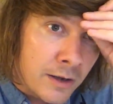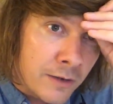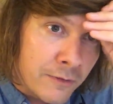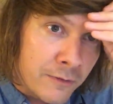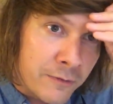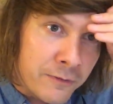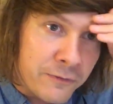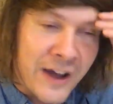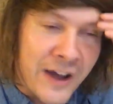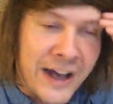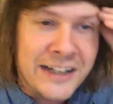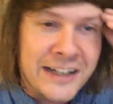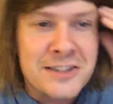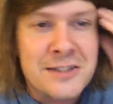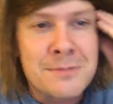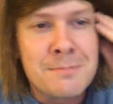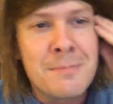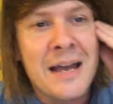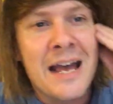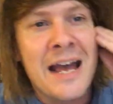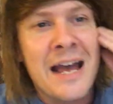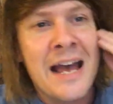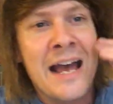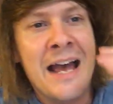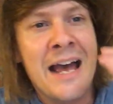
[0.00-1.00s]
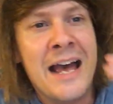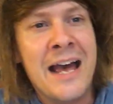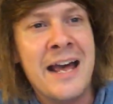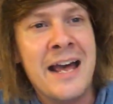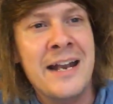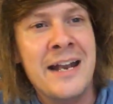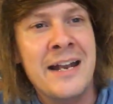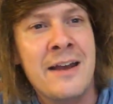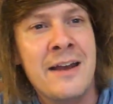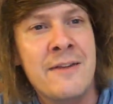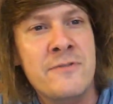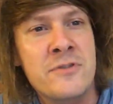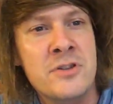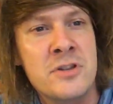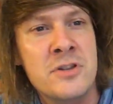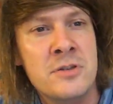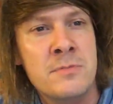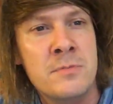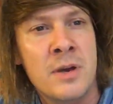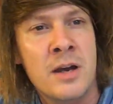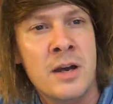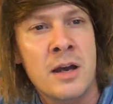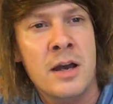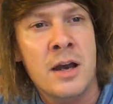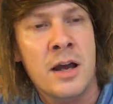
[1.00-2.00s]
Thanks, man, Evan.
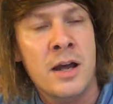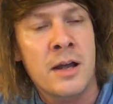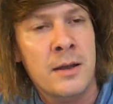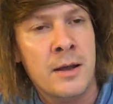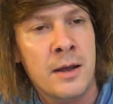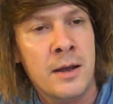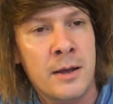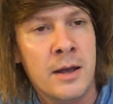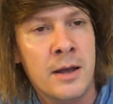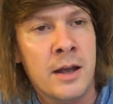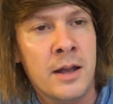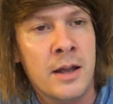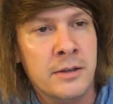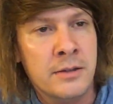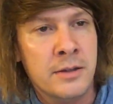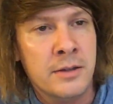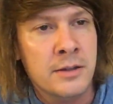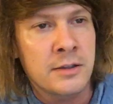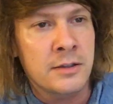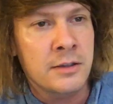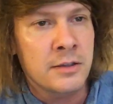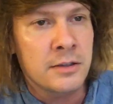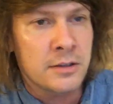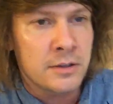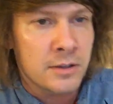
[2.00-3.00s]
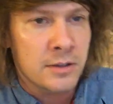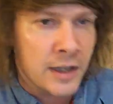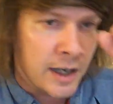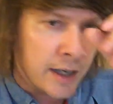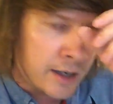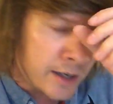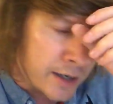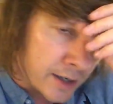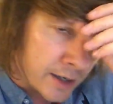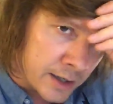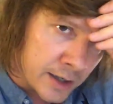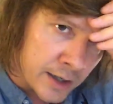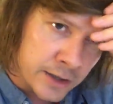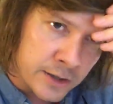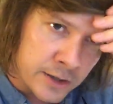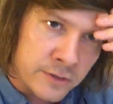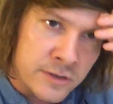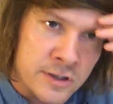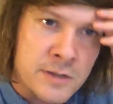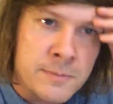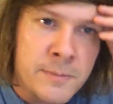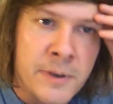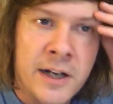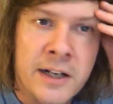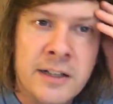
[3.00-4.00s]
Yeah, I like your
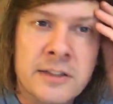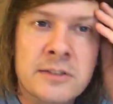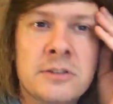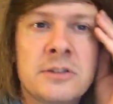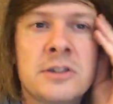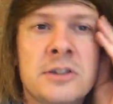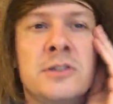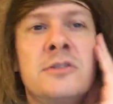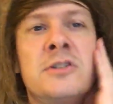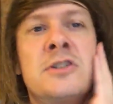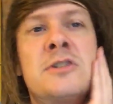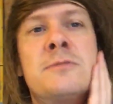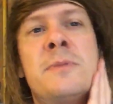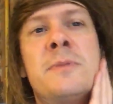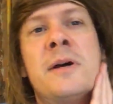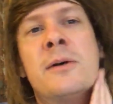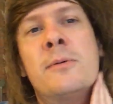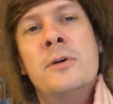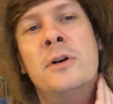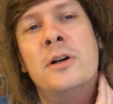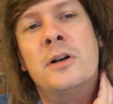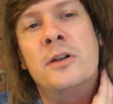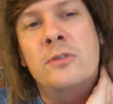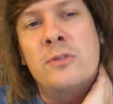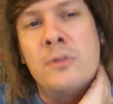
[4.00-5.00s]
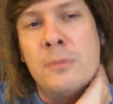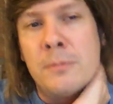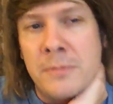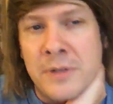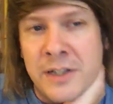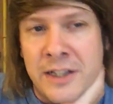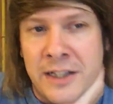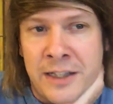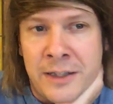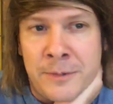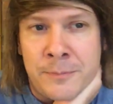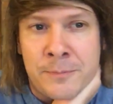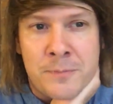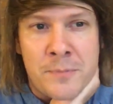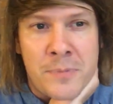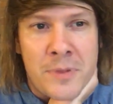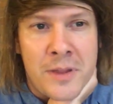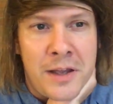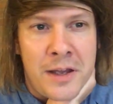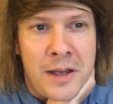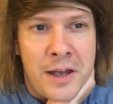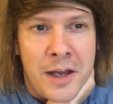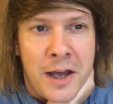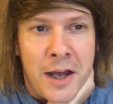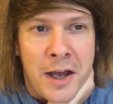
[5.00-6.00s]
respect. Your respect works for me.
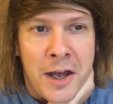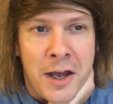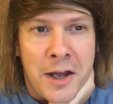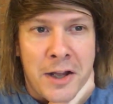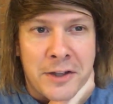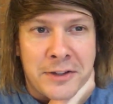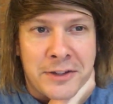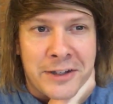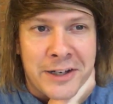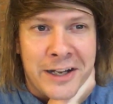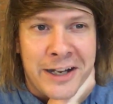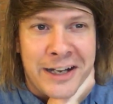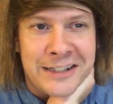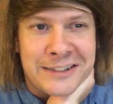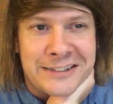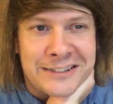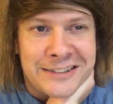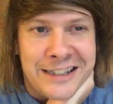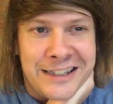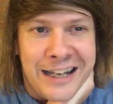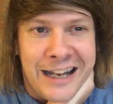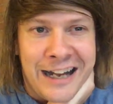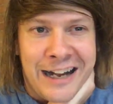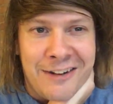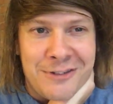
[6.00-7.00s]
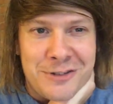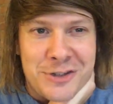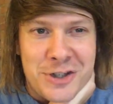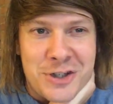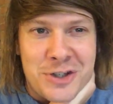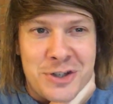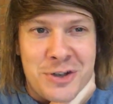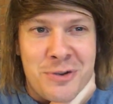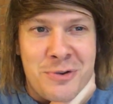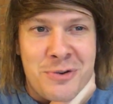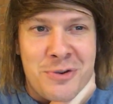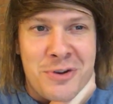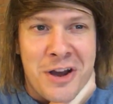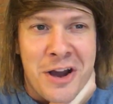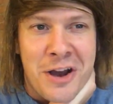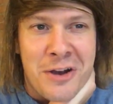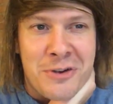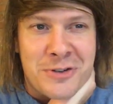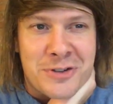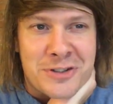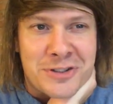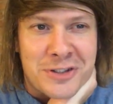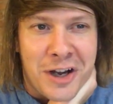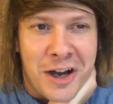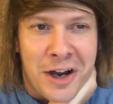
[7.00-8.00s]
Did I ask, how do you know
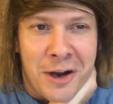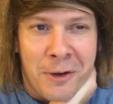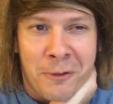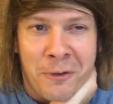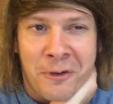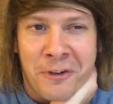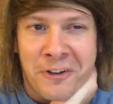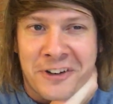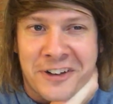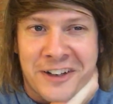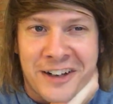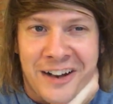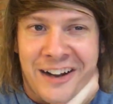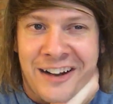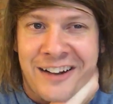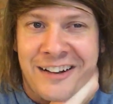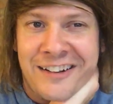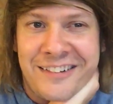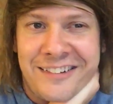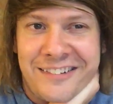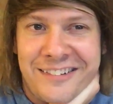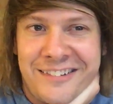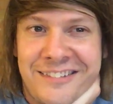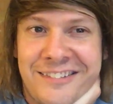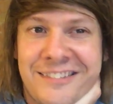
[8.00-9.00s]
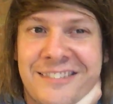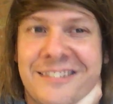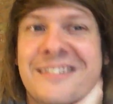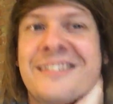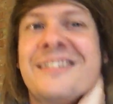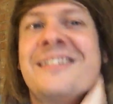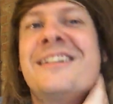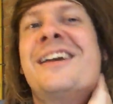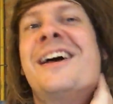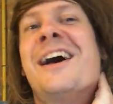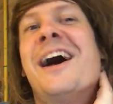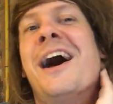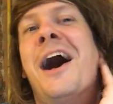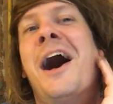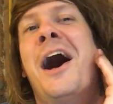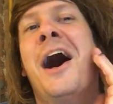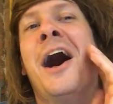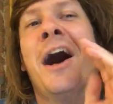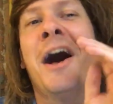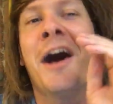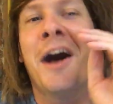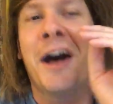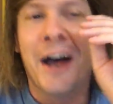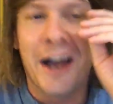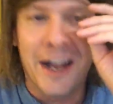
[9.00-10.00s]
Skywalker?
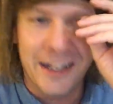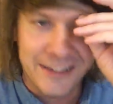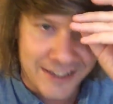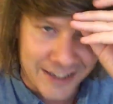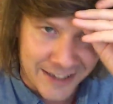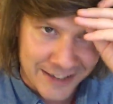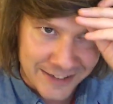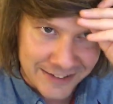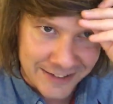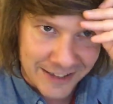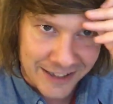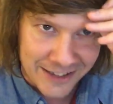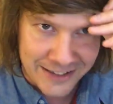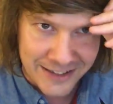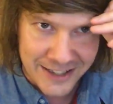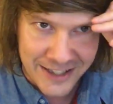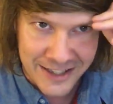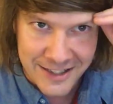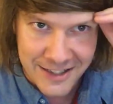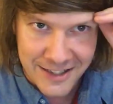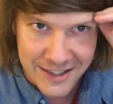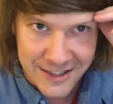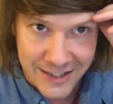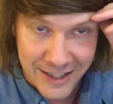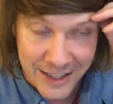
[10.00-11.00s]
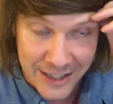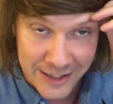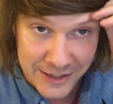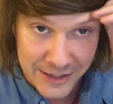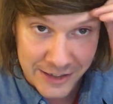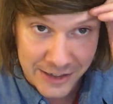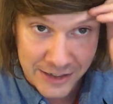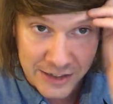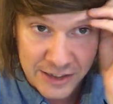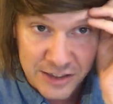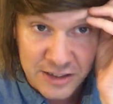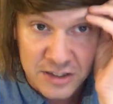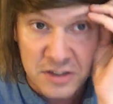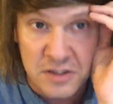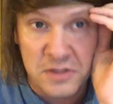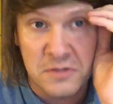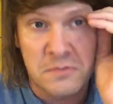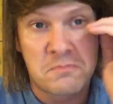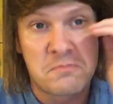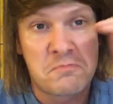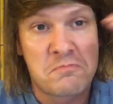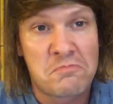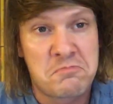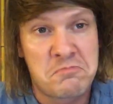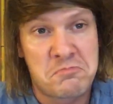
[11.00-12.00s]
I did actually, because
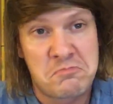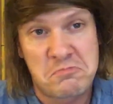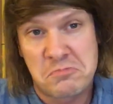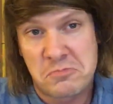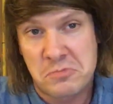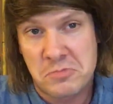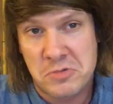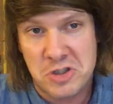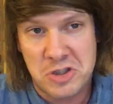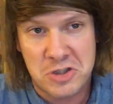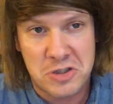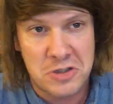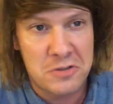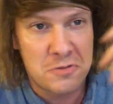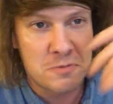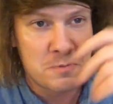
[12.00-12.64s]
it just